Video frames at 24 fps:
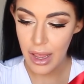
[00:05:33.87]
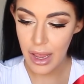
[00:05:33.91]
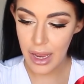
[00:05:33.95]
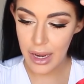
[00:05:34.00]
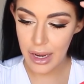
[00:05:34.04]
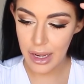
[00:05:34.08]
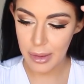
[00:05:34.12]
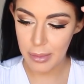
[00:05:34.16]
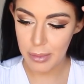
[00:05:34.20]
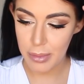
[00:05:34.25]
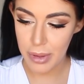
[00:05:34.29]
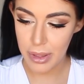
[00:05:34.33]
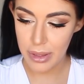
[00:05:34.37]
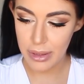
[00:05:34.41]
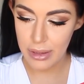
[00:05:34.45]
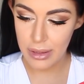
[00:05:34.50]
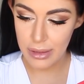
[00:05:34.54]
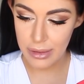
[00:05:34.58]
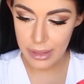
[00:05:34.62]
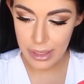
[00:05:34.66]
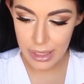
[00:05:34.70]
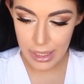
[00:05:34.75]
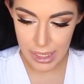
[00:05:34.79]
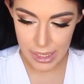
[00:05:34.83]
and I
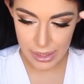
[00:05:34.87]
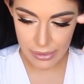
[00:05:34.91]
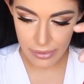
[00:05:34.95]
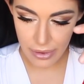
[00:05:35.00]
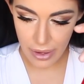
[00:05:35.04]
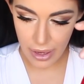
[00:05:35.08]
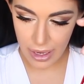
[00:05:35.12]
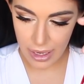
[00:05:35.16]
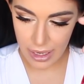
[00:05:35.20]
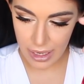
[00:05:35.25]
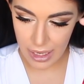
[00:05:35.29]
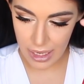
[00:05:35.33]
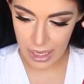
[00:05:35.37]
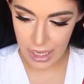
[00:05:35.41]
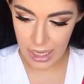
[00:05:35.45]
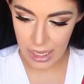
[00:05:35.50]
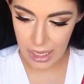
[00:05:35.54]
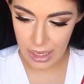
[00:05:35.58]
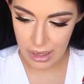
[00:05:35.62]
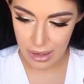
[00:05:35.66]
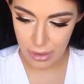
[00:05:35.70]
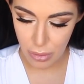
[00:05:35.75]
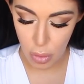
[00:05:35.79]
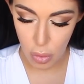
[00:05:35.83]
believe
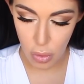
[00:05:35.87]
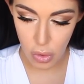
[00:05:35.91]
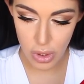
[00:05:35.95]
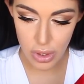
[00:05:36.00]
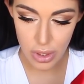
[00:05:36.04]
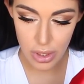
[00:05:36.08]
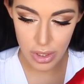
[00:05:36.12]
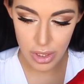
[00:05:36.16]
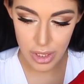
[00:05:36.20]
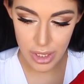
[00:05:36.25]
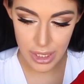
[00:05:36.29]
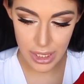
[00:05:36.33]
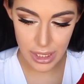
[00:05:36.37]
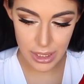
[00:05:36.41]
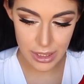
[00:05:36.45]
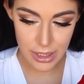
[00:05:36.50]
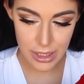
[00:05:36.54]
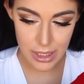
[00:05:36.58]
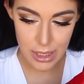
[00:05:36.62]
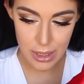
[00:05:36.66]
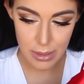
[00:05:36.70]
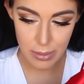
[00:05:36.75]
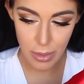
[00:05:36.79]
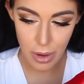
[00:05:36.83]
I ordered it in
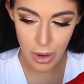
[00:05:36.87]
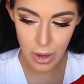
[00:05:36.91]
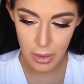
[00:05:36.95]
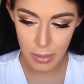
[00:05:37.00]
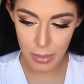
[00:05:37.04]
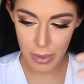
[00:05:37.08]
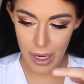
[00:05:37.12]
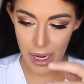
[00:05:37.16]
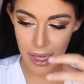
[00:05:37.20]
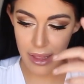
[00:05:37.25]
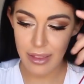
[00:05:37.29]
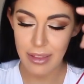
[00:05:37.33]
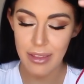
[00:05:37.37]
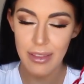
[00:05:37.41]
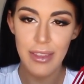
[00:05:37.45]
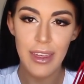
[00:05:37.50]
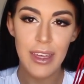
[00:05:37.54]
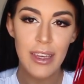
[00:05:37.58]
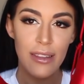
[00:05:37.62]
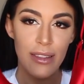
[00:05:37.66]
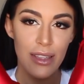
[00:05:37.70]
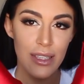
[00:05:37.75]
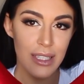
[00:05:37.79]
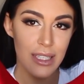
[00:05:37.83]
a small, but I
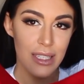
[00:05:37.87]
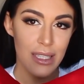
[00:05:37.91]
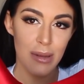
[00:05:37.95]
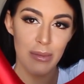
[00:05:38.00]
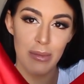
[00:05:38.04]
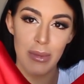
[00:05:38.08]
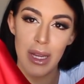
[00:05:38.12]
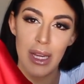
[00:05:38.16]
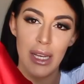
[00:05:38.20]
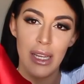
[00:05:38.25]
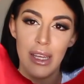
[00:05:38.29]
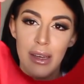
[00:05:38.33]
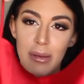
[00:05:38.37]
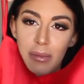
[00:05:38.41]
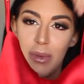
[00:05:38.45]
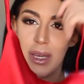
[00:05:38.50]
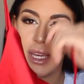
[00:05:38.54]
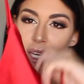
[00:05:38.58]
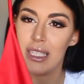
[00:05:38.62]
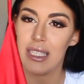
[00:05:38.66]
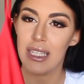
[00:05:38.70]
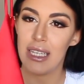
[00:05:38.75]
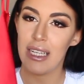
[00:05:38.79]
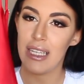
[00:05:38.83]
think this is a medium
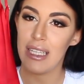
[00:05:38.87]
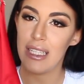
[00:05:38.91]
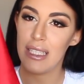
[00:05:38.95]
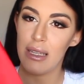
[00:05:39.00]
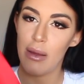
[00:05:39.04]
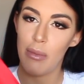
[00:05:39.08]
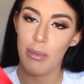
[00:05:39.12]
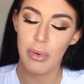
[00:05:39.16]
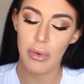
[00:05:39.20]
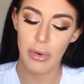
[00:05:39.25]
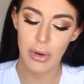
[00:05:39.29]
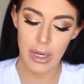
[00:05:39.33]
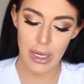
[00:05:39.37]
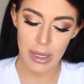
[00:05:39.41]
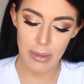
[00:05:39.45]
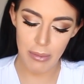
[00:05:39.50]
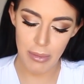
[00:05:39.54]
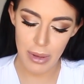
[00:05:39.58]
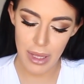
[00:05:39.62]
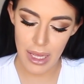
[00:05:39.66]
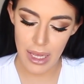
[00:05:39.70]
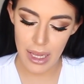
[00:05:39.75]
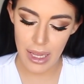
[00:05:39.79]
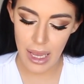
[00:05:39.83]
because it is pretty
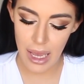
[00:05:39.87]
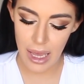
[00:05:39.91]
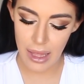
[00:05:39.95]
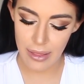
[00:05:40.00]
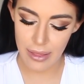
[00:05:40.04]
big,